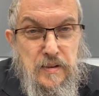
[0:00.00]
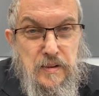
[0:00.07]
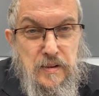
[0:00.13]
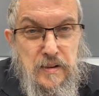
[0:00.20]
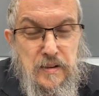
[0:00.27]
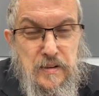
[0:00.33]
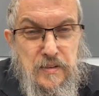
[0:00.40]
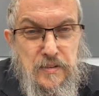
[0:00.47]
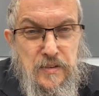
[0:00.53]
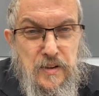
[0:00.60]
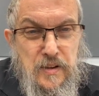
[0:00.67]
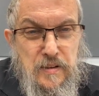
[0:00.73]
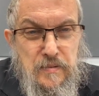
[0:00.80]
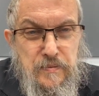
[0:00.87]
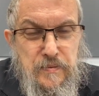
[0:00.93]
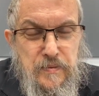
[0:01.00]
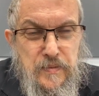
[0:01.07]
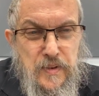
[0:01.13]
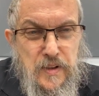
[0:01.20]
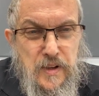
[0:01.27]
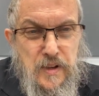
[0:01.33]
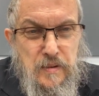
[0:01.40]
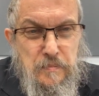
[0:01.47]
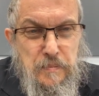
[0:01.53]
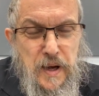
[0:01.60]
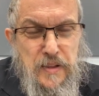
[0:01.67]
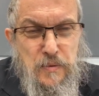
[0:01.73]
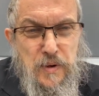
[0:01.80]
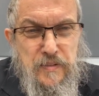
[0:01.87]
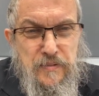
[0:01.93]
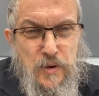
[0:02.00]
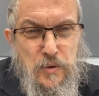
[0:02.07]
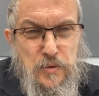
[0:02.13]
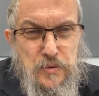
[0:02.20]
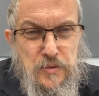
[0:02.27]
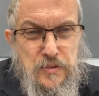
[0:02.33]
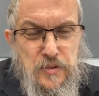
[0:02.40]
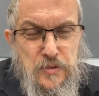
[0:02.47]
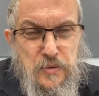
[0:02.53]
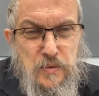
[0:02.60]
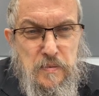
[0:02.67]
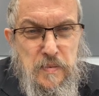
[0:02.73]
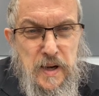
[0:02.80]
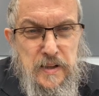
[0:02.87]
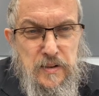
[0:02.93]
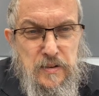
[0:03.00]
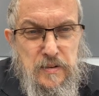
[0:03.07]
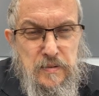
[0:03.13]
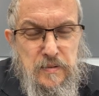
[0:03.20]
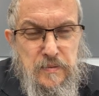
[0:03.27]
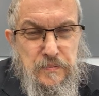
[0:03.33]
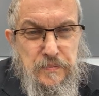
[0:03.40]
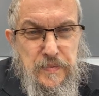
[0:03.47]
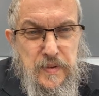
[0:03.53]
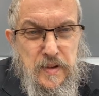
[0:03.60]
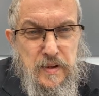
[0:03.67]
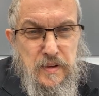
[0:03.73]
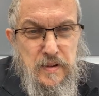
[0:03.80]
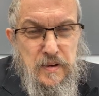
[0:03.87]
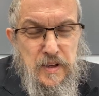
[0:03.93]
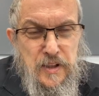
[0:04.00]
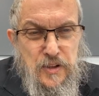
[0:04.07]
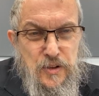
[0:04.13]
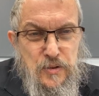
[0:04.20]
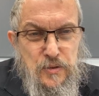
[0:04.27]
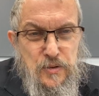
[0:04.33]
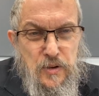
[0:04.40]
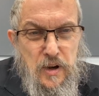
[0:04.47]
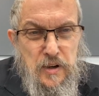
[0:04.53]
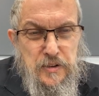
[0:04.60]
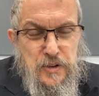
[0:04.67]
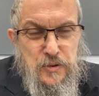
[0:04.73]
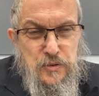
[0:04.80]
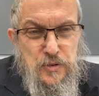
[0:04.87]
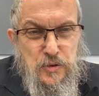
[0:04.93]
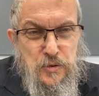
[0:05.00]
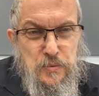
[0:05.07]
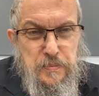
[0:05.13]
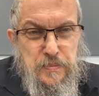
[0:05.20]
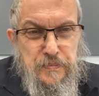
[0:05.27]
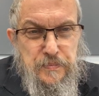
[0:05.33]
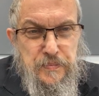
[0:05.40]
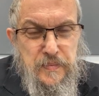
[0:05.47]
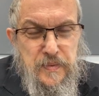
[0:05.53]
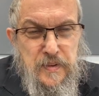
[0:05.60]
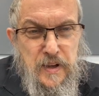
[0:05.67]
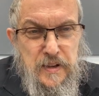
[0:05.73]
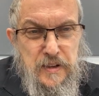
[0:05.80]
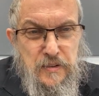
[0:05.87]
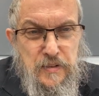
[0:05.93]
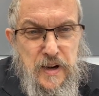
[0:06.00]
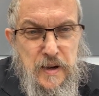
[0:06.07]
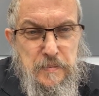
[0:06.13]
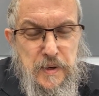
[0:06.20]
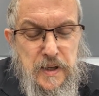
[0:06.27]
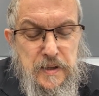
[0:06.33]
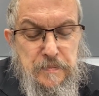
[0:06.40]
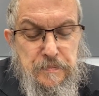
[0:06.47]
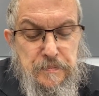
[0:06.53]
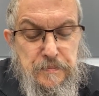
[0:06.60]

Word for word: you can see you can, by the way, folks, just a reminder, in you on YouTube, Tanya Rabbi.